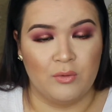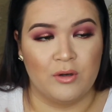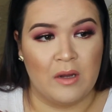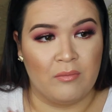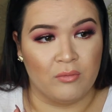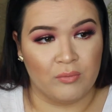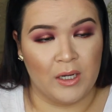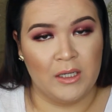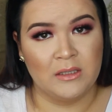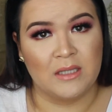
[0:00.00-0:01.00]
would have never
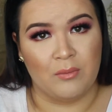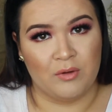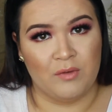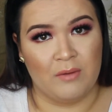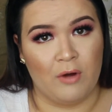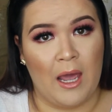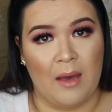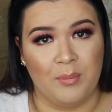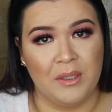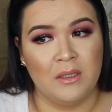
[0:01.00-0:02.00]
rained, that would have never
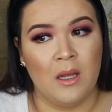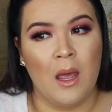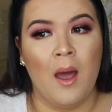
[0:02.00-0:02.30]
happened.